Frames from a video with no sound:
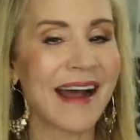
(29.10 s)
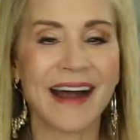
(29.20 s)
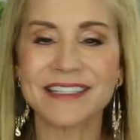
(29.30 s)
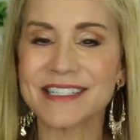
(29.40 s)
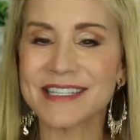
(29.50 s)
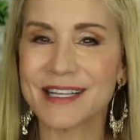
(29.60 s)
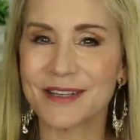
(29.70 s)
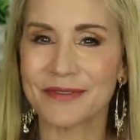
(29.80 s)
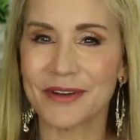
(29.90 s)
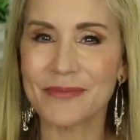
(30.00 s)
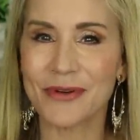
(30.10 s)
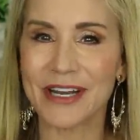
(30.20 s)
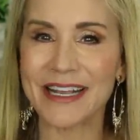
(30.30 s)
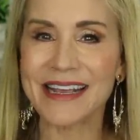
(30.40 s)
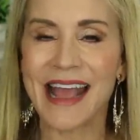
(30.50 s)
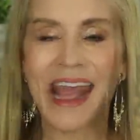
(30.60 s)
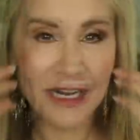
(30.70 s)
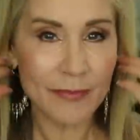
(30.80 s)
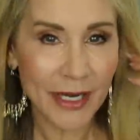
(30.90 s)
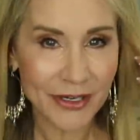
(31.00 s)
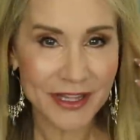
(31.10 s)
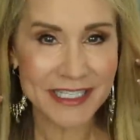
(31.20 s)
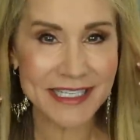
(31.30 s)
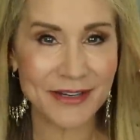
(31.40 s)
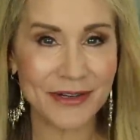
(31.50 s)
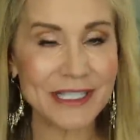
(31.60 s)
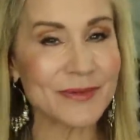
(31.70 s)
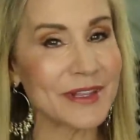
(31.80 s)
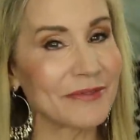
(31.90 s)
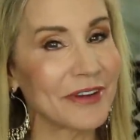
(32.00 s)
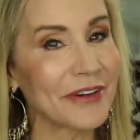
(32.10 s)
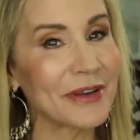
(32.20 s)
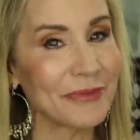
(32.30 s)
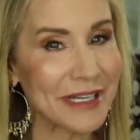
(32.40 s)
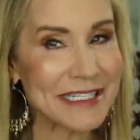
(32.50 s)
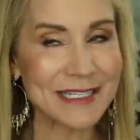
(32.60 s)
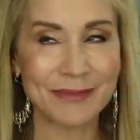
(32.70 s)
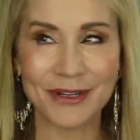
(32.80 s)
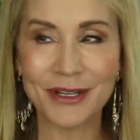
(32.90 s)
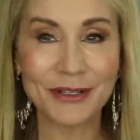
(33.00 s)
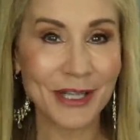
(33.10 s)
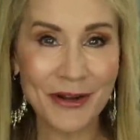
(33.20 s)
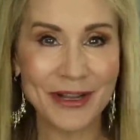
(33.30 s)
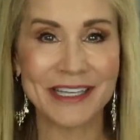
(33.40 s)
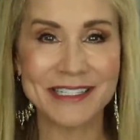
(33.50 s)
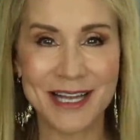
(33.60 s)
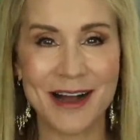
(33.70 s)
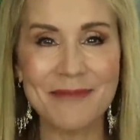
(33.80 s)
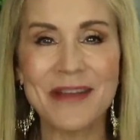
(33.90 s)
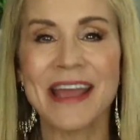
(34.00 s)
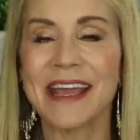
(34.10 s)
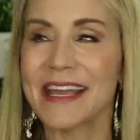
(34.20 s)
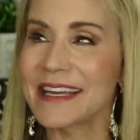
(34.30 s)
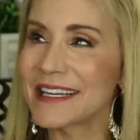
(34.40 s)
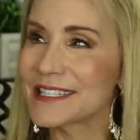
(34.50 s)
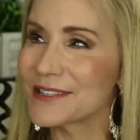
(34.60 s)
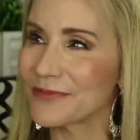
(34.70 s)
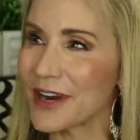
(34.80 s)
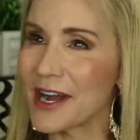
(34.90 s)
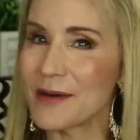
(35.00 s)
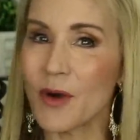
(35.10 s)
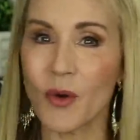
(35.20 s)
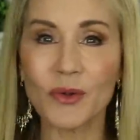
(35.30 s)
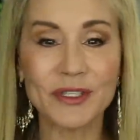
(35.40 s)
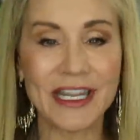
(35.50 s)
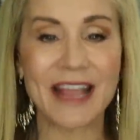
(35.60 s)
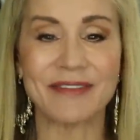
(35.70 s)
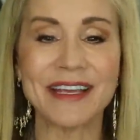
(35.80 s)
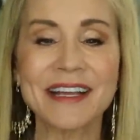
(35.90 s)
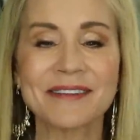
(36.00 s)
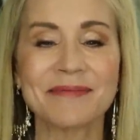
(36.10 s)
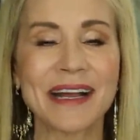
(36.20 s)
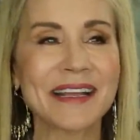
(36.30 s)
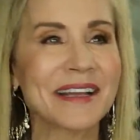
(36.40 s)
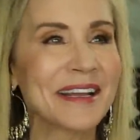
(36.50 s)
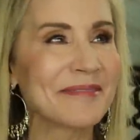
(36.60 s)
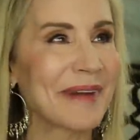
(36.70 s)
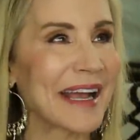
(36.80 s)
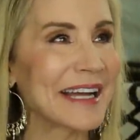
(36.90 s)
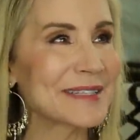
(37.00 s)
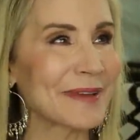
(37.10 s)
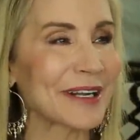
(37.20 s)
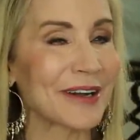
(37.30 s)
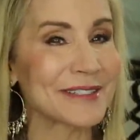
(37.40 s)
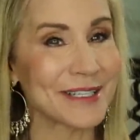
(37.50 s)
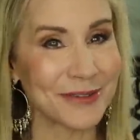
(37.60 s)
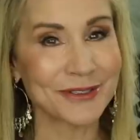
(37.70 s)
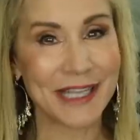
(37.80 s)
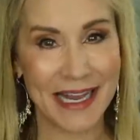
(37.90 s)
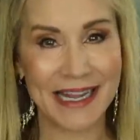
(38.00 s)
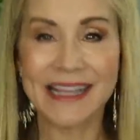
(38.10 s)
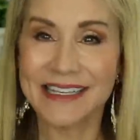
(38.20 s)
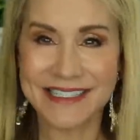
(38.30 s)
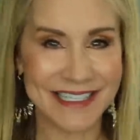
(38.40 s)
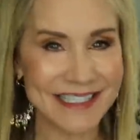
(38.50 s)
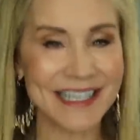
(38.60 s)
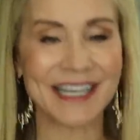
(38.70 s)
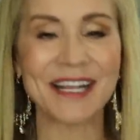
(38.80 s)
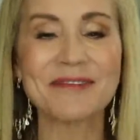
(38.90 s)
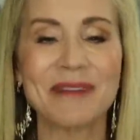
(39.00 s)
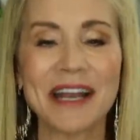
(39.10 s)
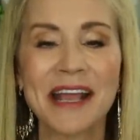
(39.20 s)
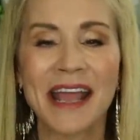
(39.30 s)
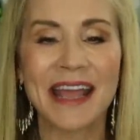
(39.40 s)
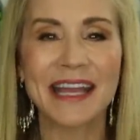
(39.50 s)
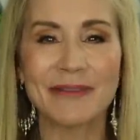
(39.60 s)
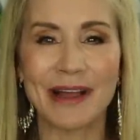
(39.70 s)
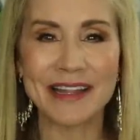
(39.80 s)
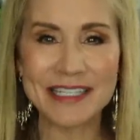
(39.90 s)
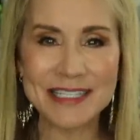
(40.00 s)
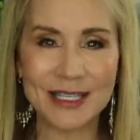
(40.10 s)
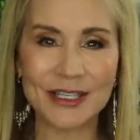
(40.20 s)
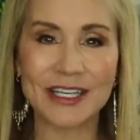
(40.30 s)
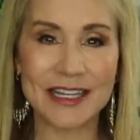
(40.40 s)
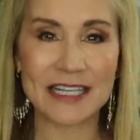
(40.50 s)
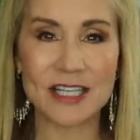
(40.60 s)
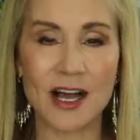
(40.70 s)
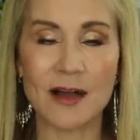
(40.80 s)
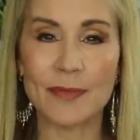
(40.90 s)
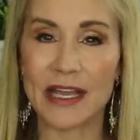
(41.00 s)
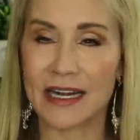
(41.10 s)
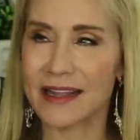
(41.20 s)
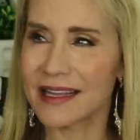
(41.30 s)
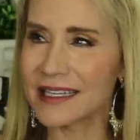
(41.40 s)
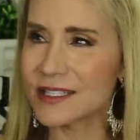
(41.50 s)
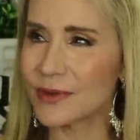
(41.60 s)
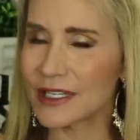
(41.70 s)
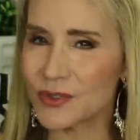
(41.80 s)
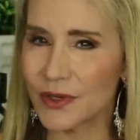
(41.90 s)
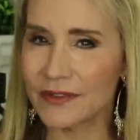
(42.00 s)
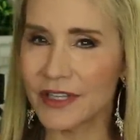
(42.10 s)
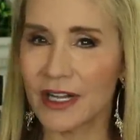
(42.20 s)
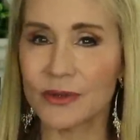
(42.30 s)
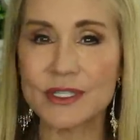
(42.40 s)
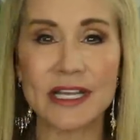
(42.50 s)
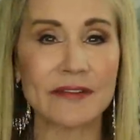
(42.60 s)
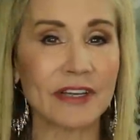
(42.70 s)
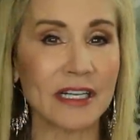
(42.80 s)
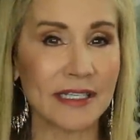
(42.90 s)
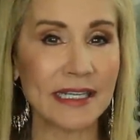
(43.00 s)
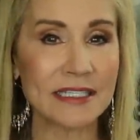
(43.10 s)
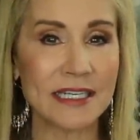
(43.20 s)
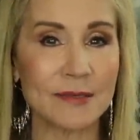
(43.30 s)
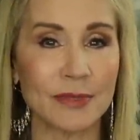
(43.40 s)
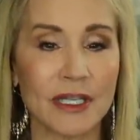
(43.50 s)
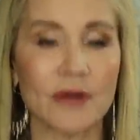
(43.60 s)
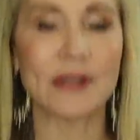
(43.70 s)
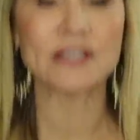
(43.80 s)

I just think they're very pretty. And I paired these earrings with a very reasonable low-end top. It is from Old Navy. My, my husband calls it Old Lady. He's just kidding, but Anyway, this is a look at that top, and I think it's around $12, and I've got a link to it below